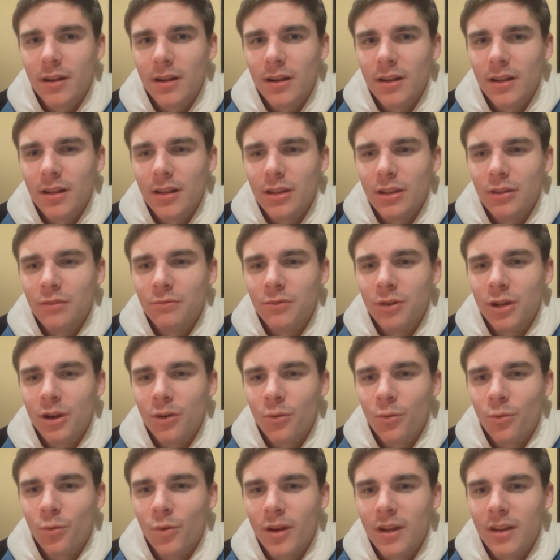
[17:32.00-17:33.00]
you know
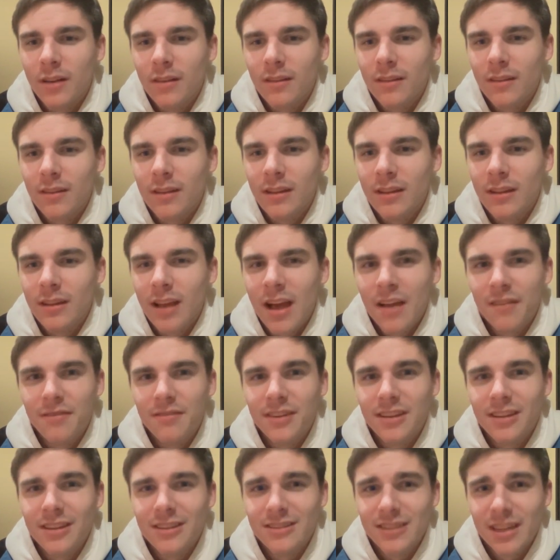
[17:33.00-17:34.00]
what the
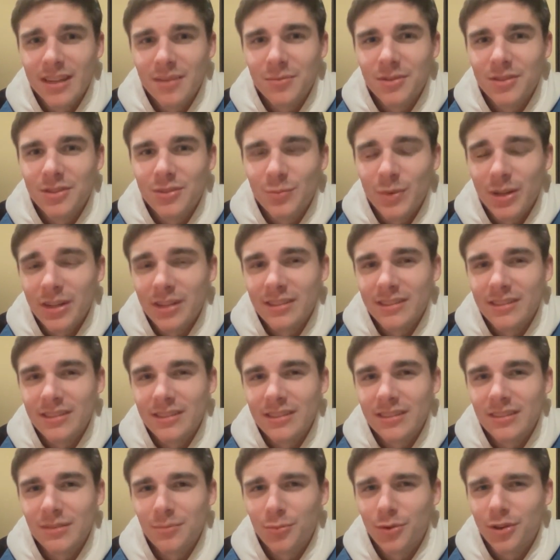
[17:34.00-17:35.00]
FE exam is,
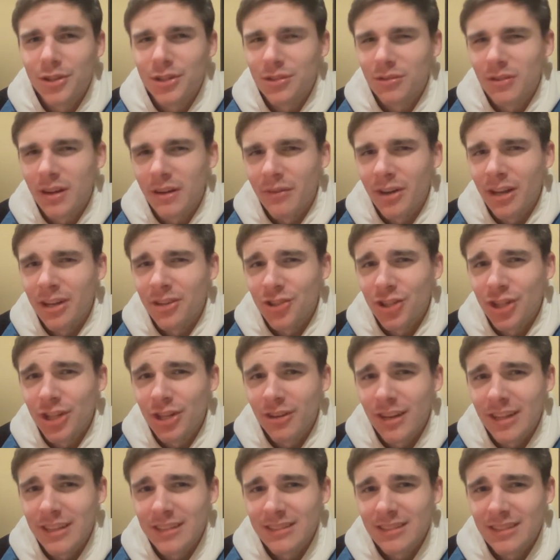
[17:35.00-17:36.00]
because I'm pretty sure every
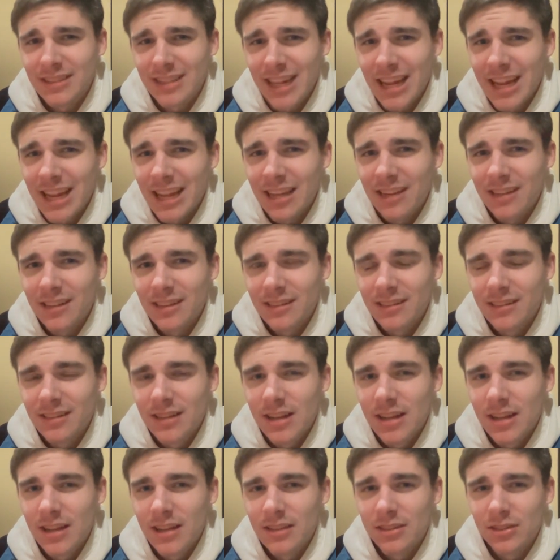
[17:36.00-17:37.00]
engineer has to take
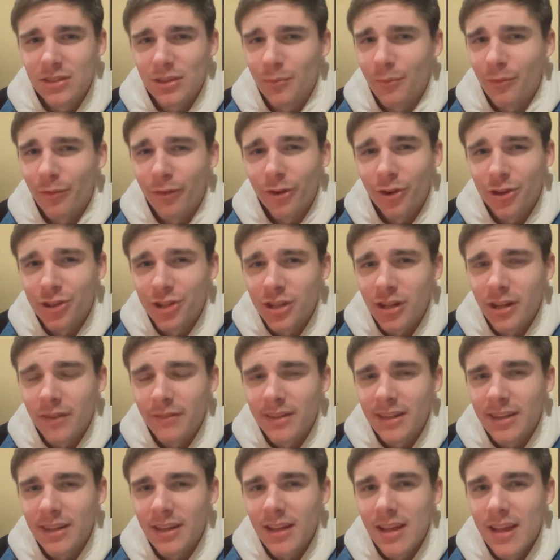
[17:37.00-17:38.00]
some version of
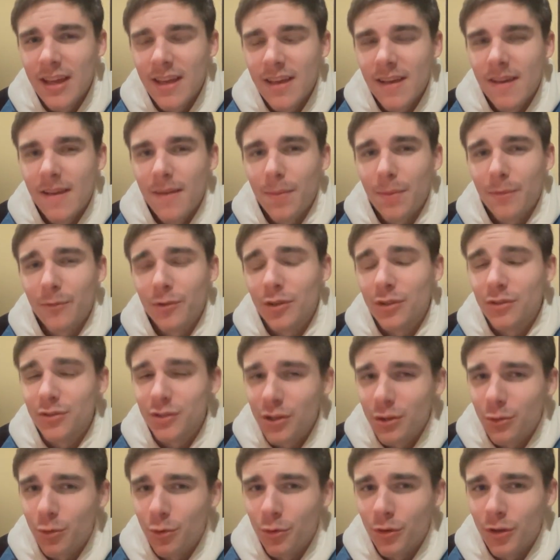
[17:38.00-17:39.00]
it. For those
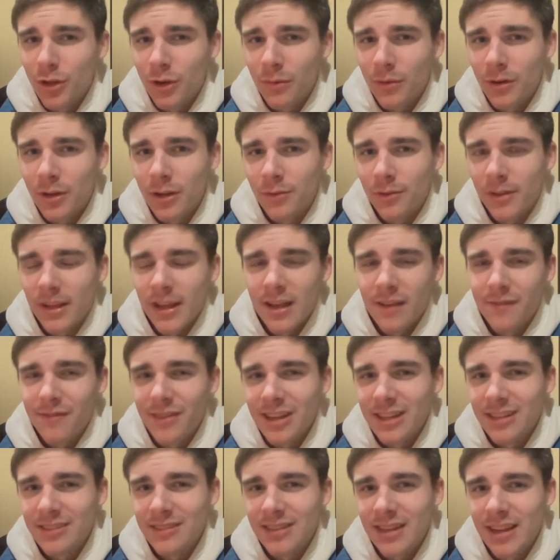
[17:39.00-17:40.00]
of you who don't know, the
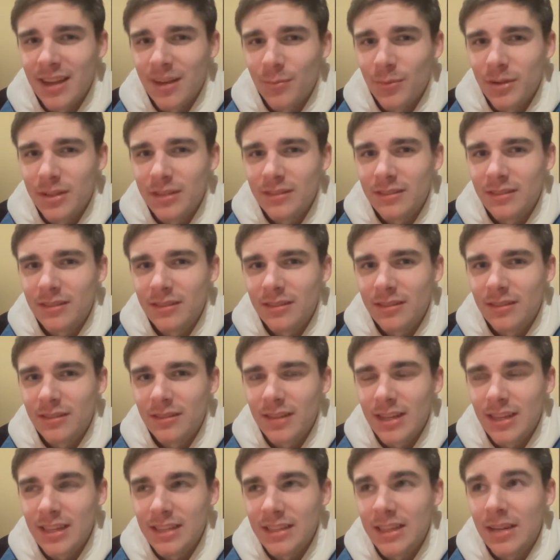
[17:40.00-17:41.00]
FE exam is this
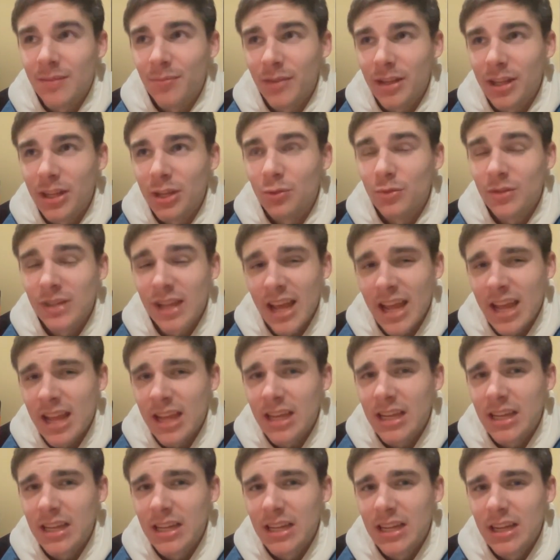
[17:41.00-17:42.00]
exam that you
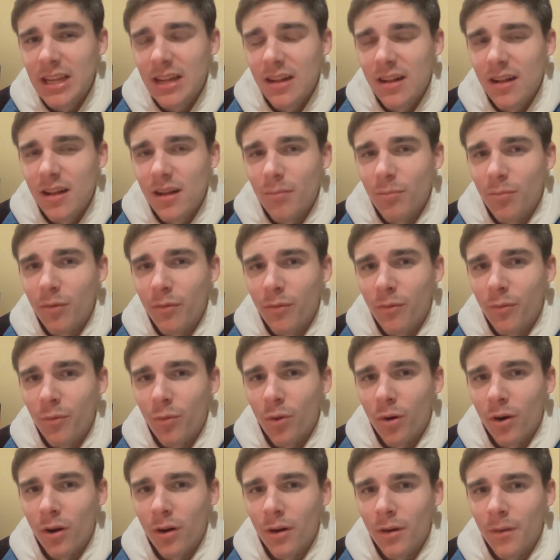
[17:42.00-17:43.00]
take
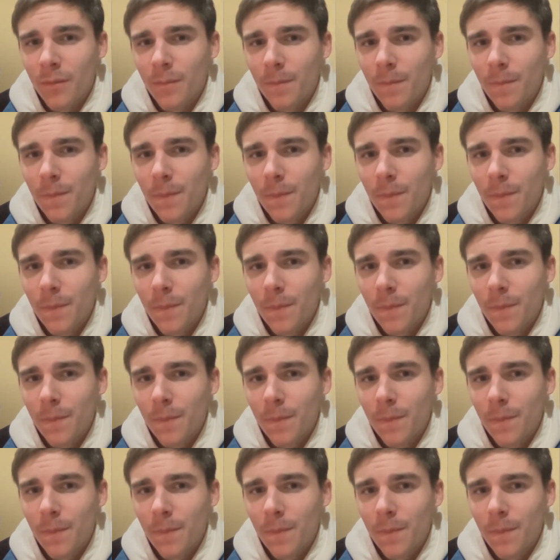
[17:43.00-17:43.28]
before